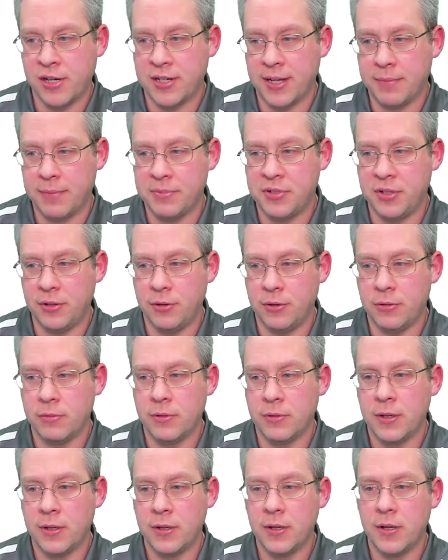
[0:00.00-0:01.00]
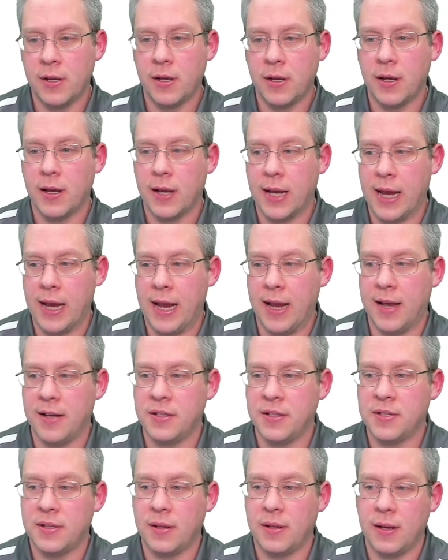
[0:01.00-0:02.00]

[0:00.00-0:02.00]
up to, and